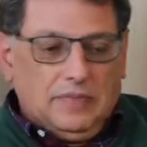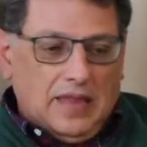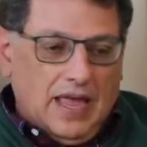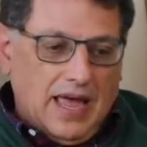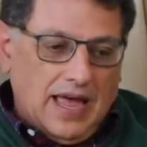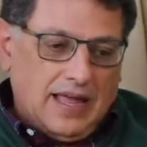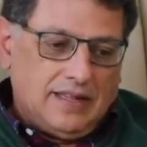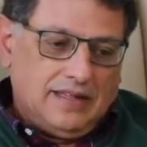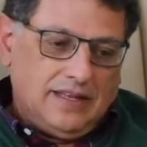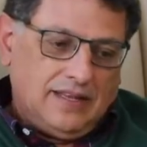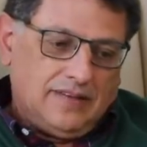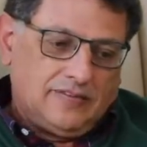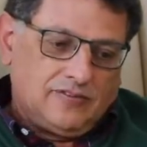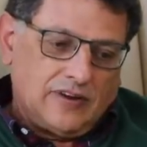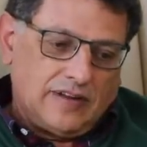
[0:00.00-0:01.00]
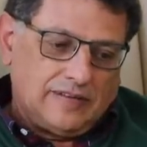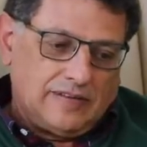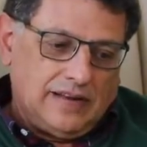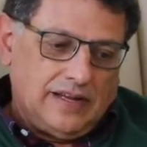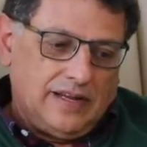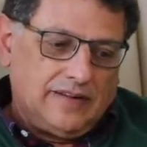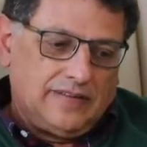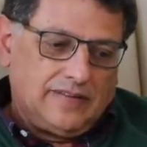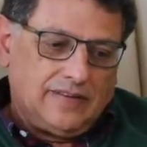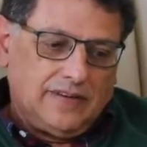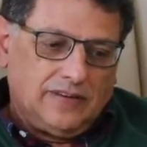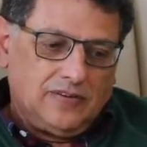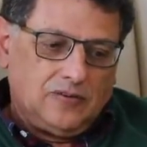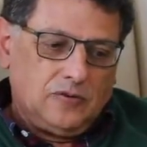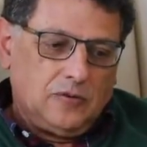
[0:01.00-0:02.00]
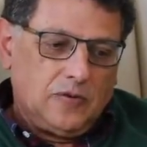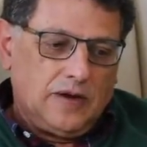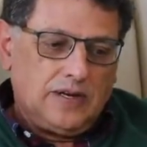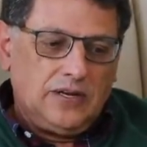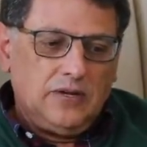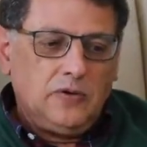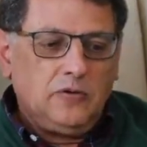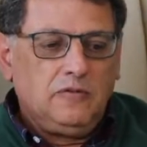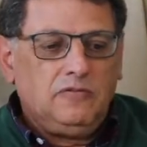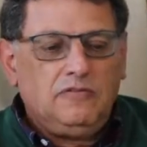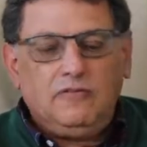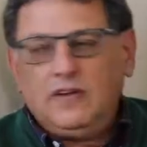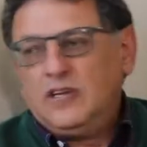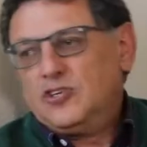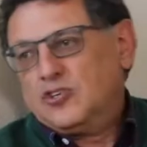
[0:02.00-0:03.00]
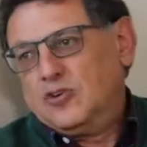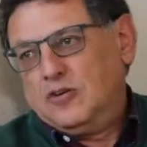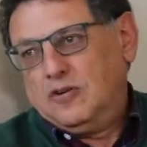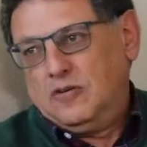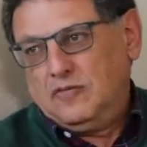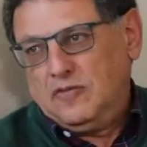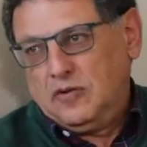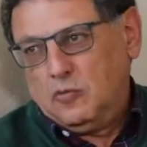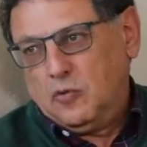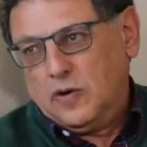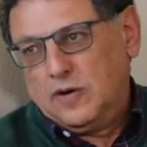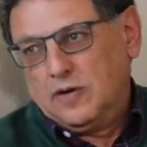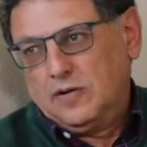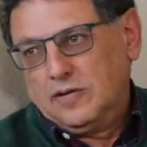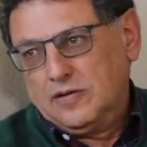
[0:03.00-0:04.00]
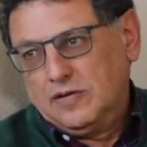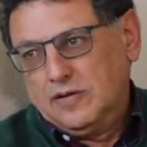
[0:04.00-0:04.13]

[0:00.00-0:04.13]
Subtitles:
And this translates into a new vision of the world.